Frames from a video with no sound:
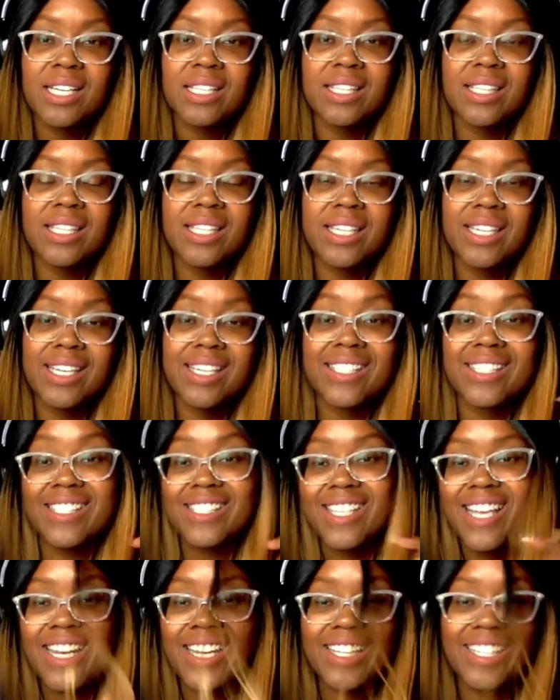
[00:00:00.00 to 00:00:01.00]
the
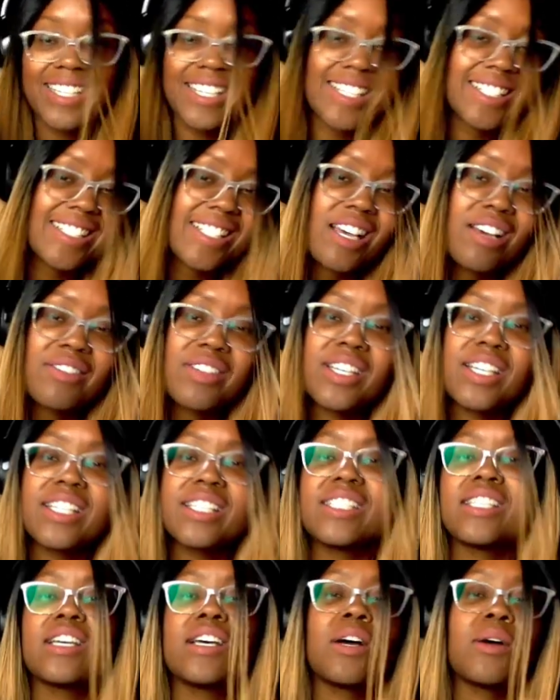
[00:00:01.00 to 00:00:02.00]
aestheticness of
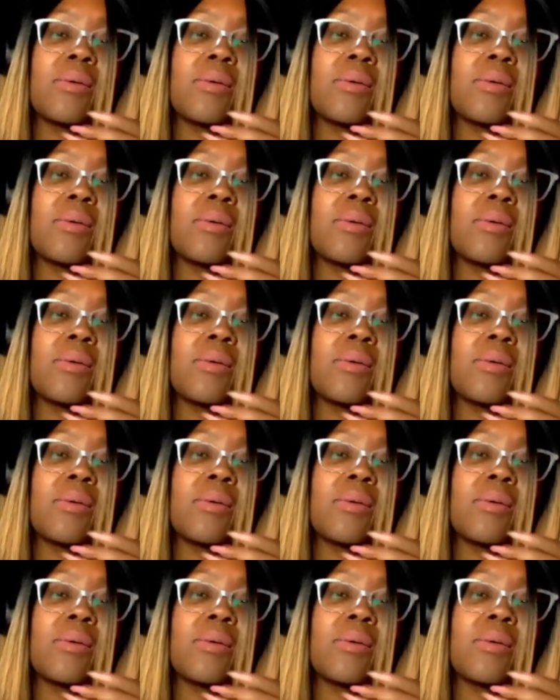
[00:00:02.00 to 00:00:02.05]
it,